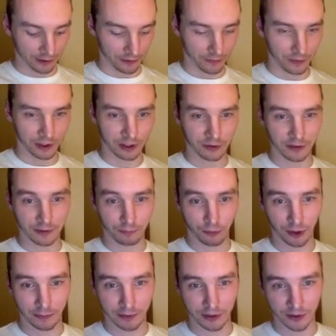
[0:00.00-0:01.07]
we're going to do this pretty
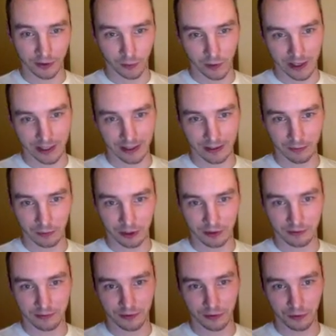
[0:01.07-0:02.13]
much the way we
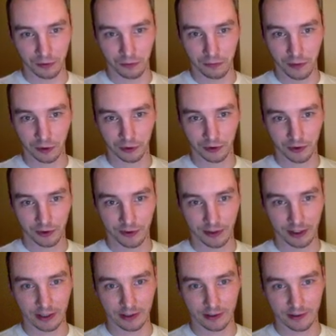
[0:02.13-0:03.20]
do most
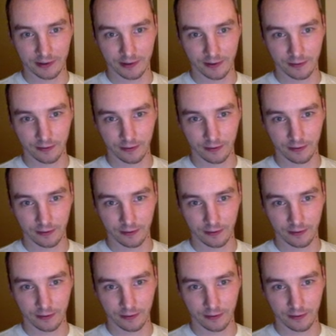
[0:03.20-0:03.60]
things.